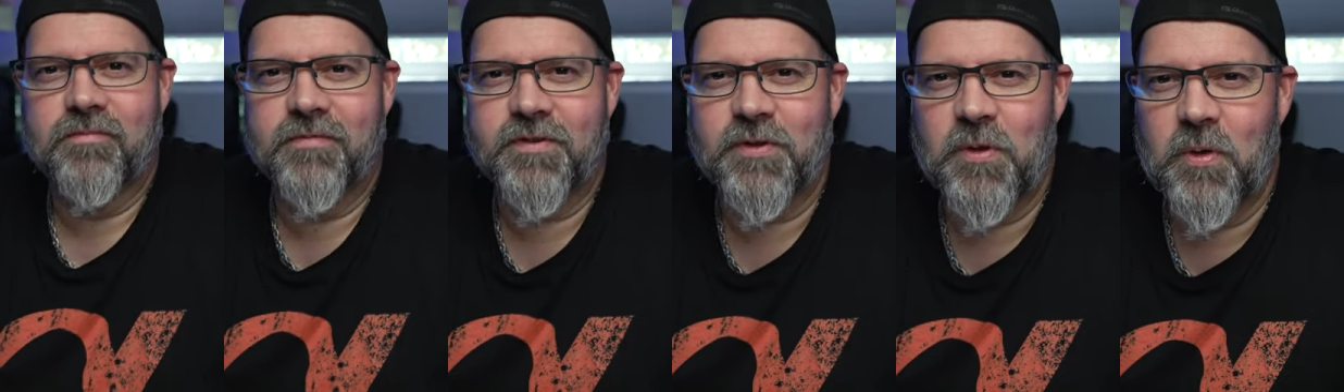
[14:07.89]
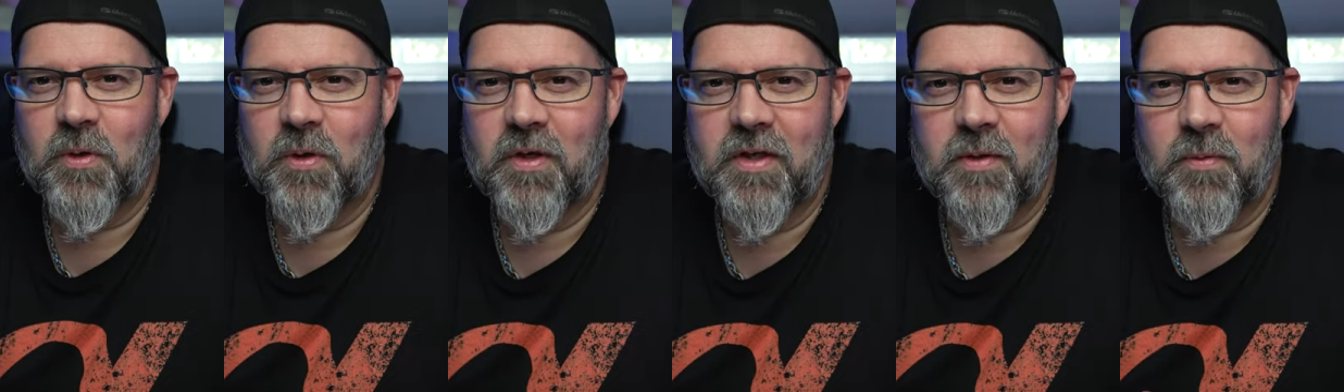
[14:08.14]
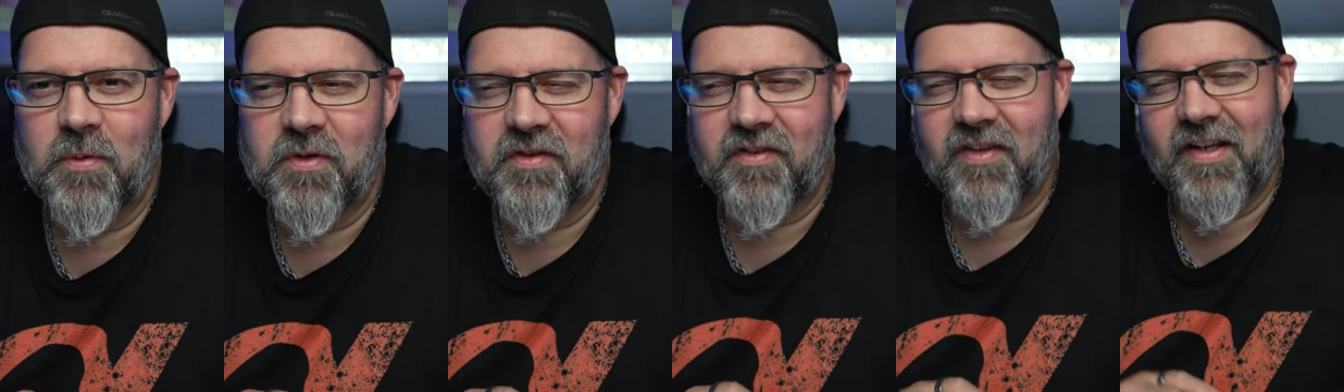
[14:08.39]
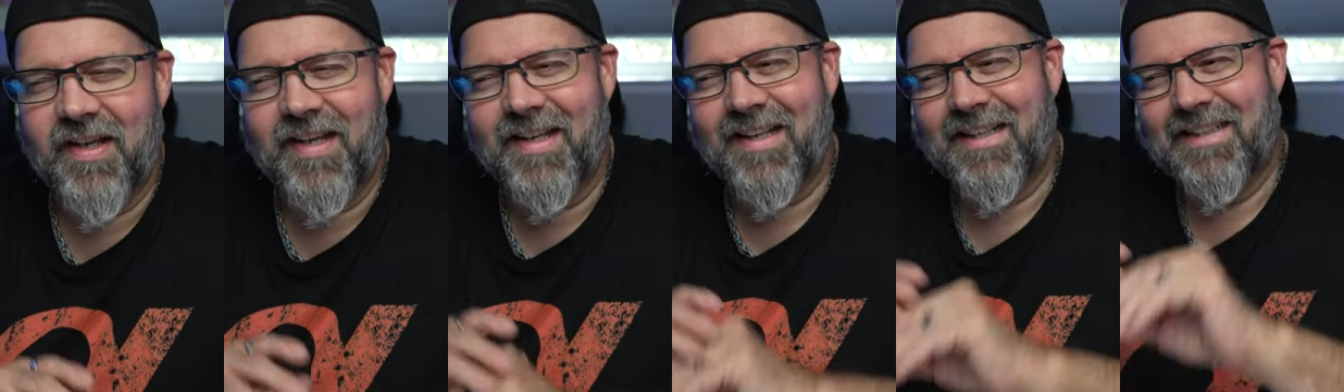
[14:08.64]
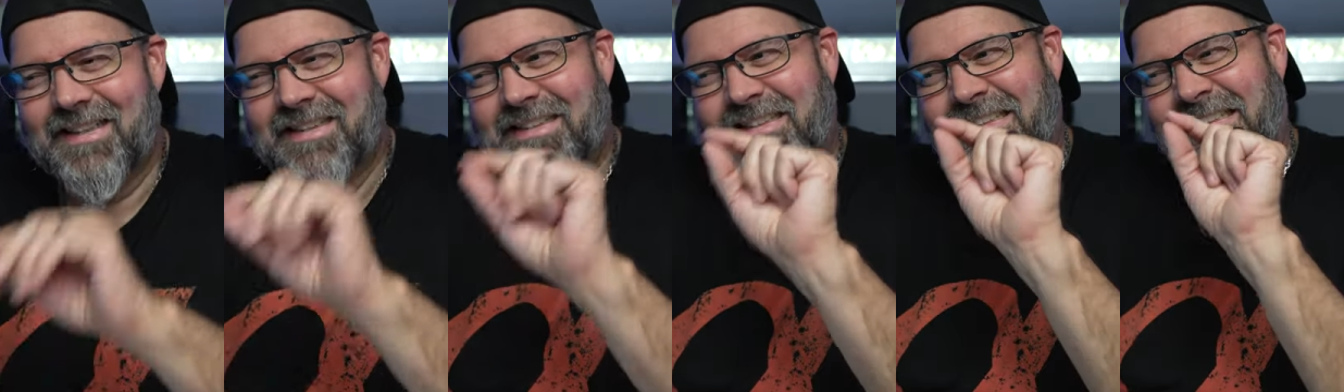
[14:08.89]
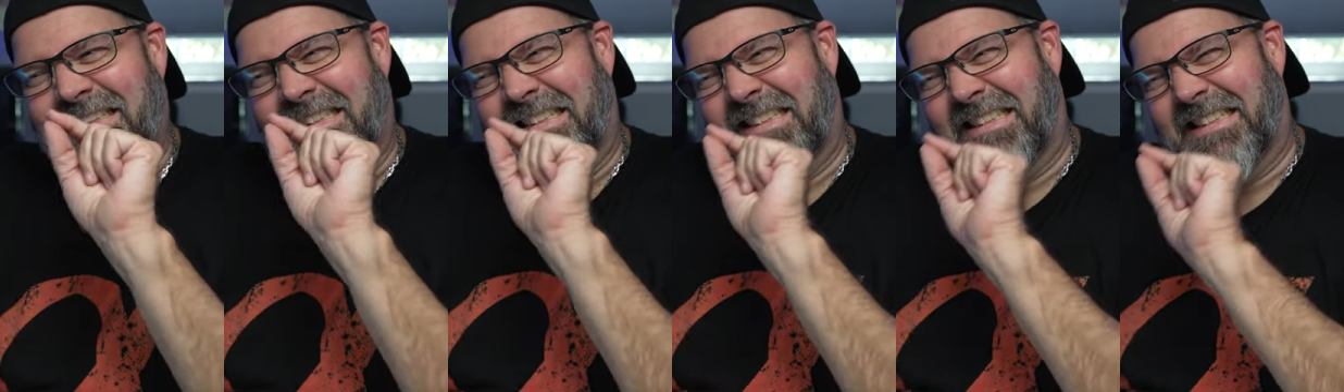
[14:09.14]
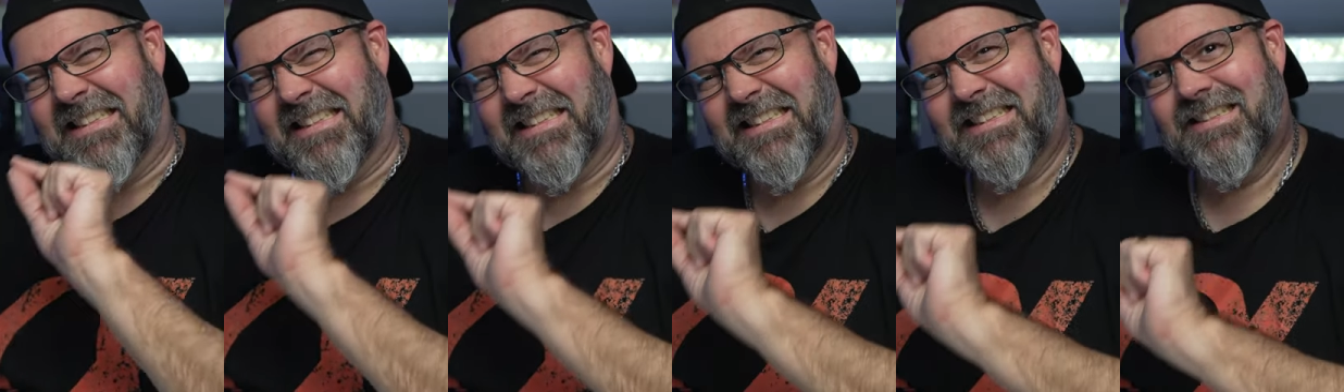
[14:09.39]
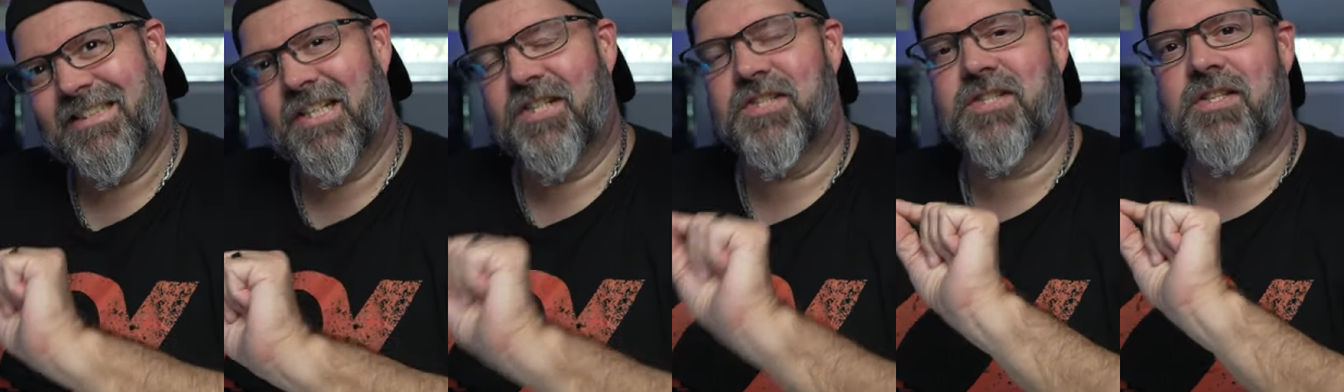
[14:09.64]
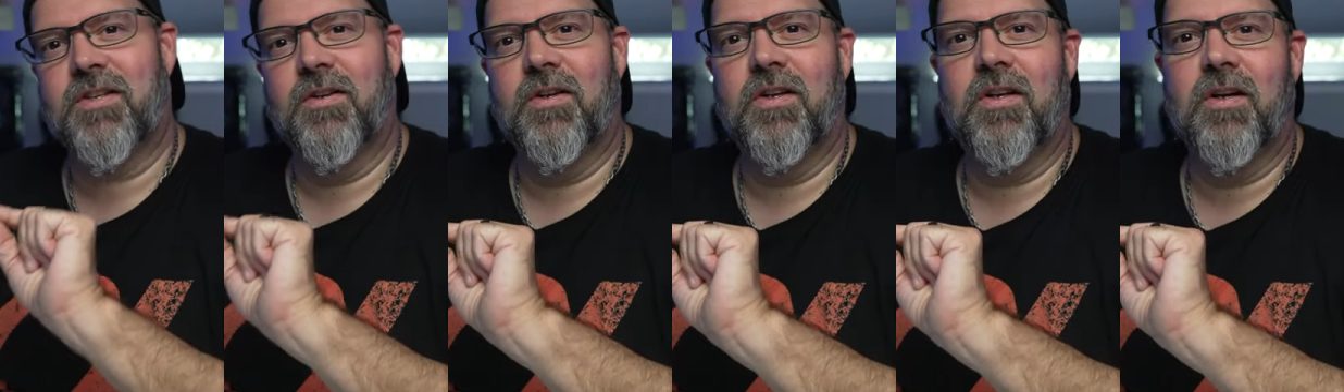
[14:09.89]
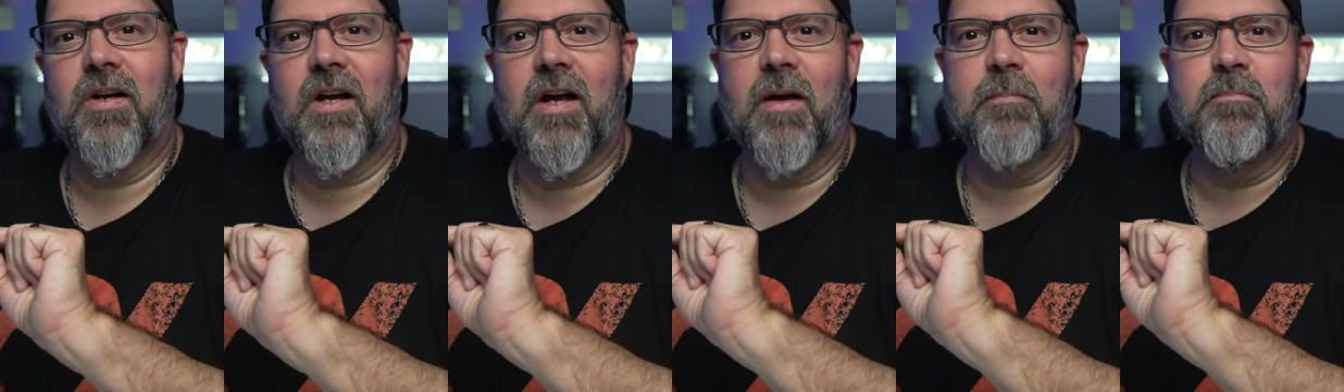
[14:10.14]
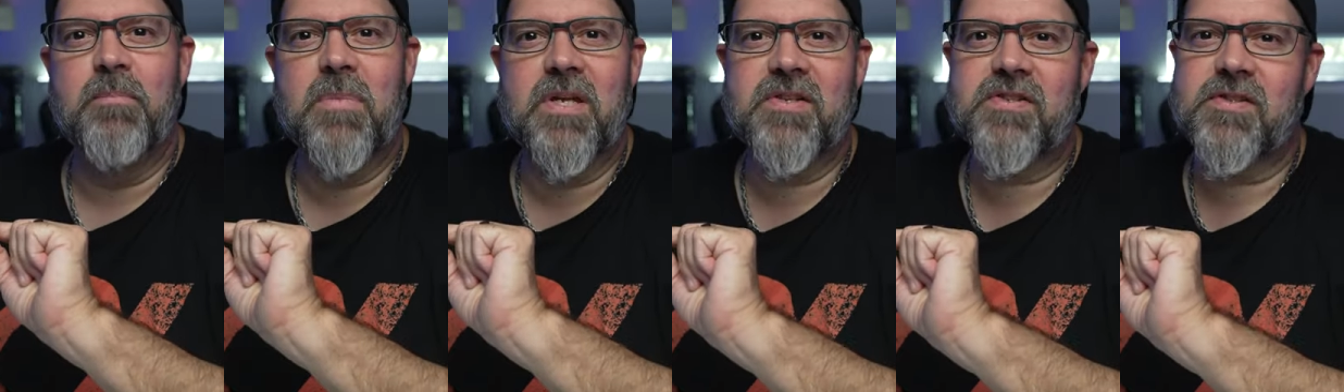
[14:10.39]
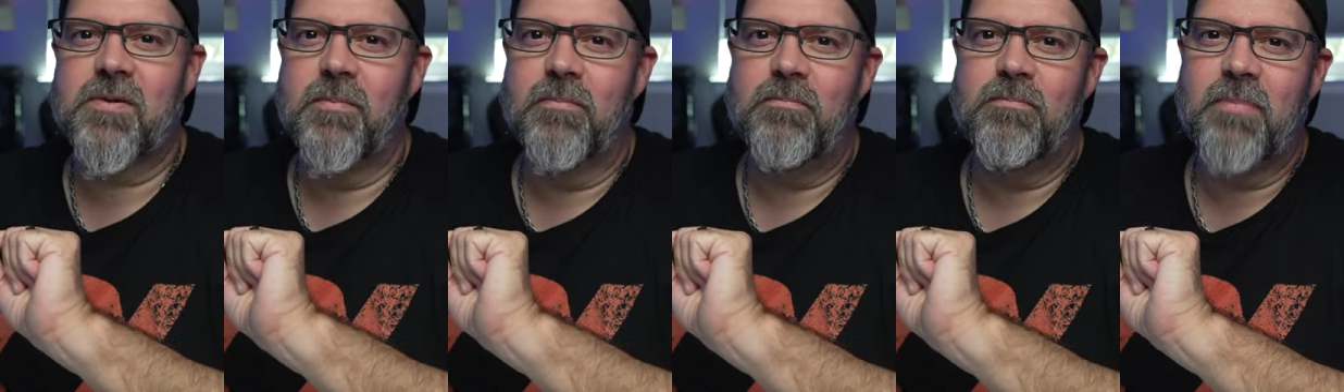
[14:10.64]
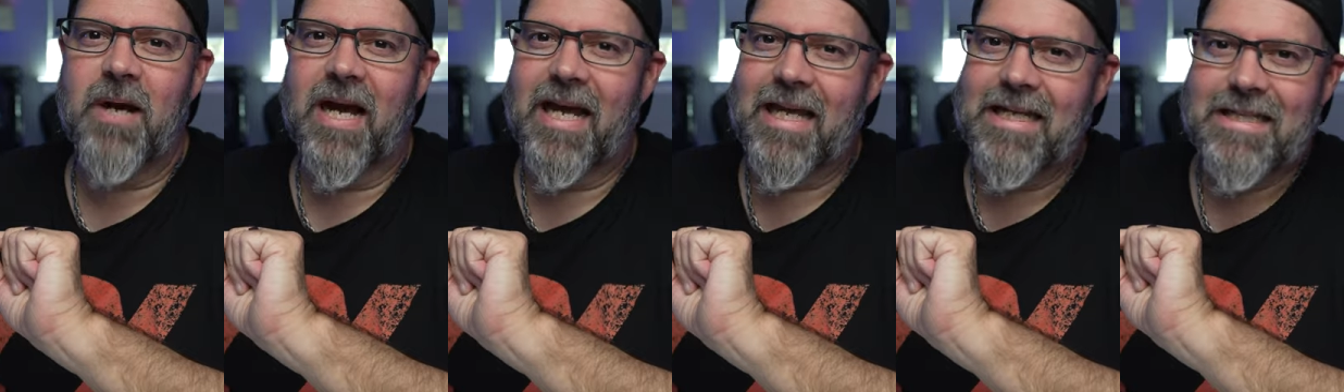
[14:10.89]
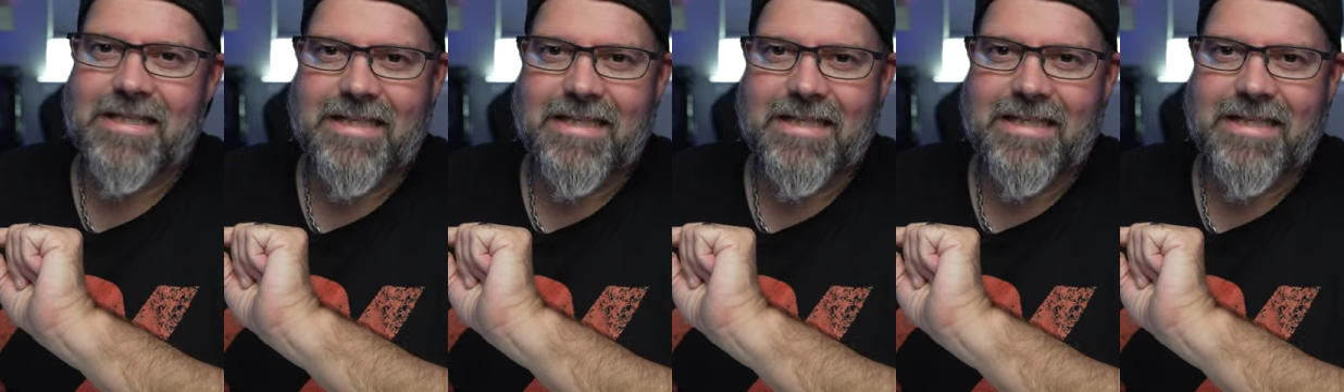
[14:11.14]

So it was like, just missed them by a